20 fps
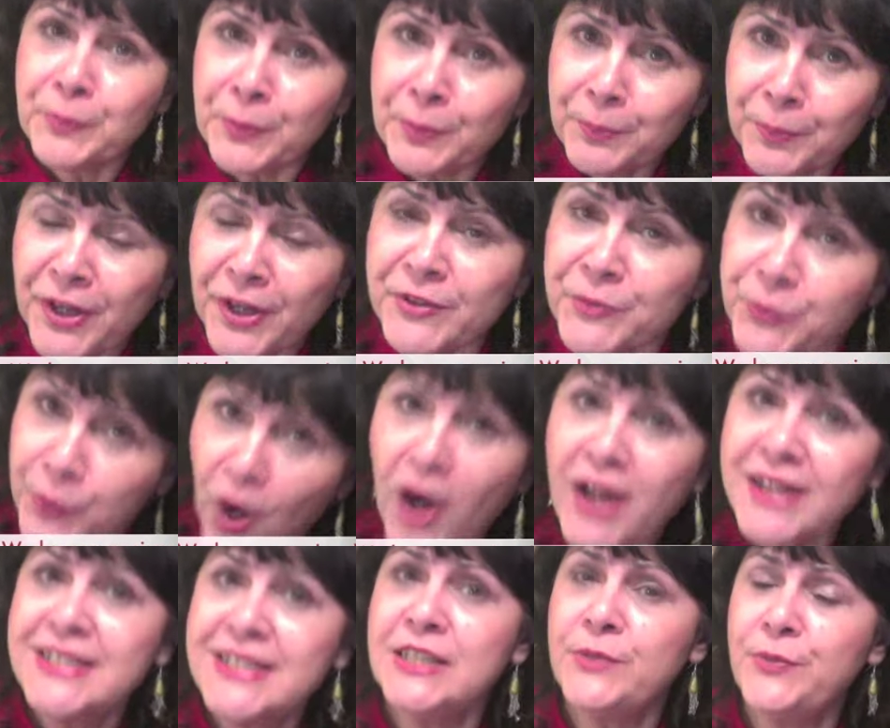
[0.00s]
but
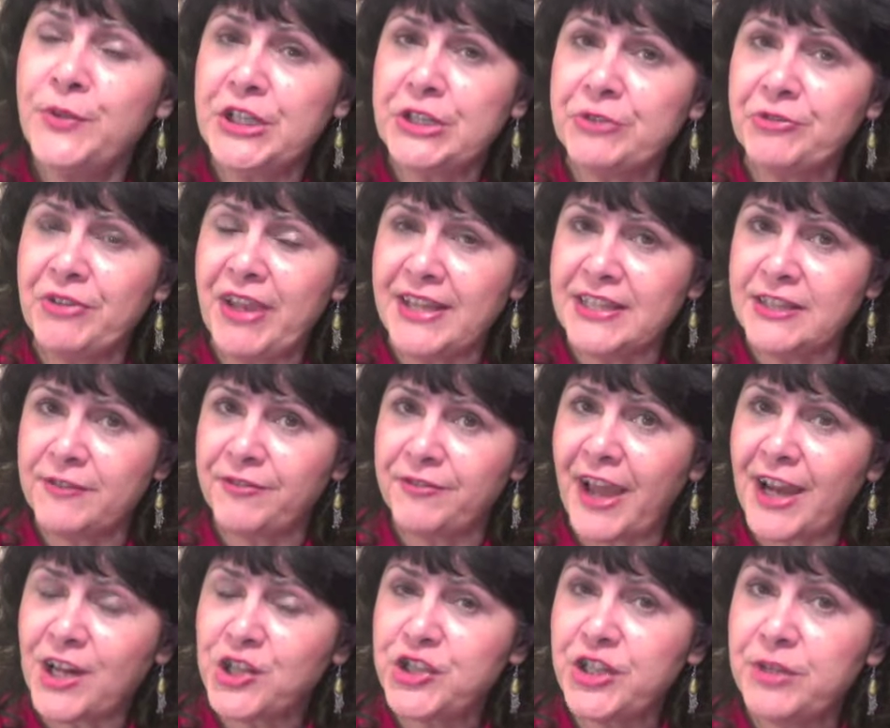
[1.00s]
why did we create a
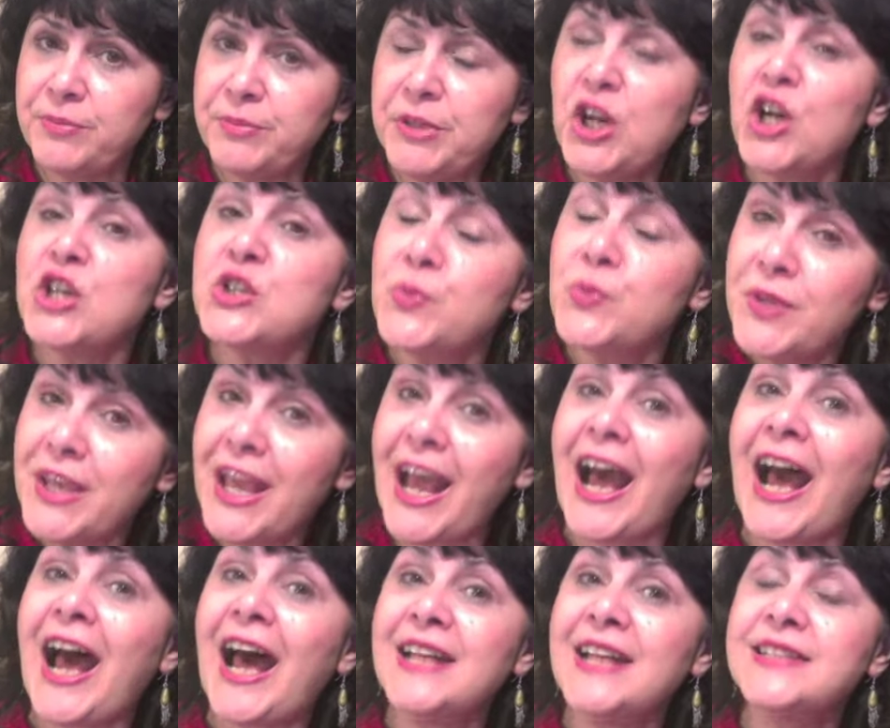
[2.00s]
faction because we
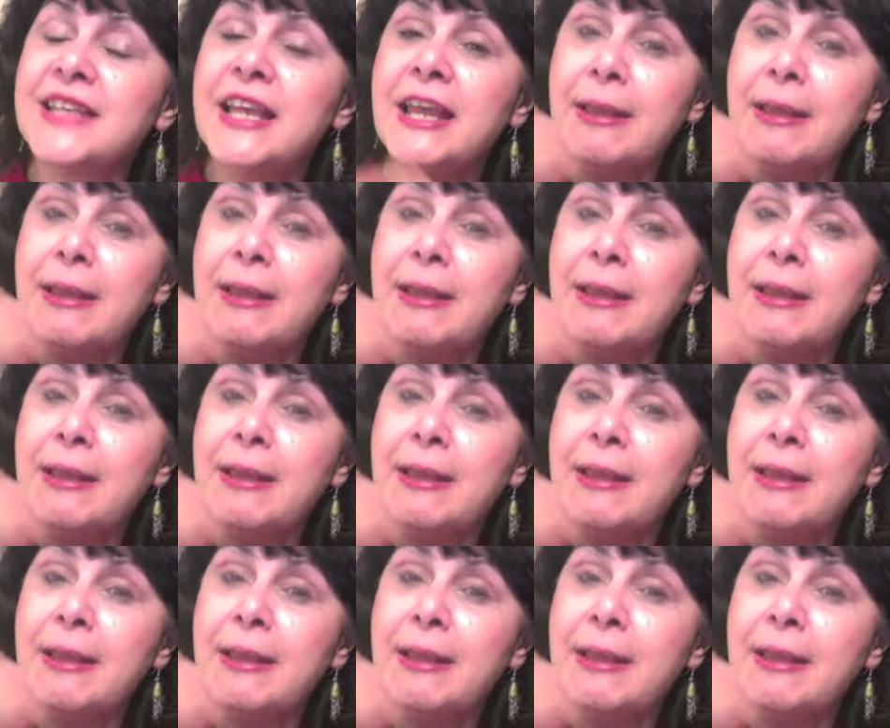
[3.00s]
had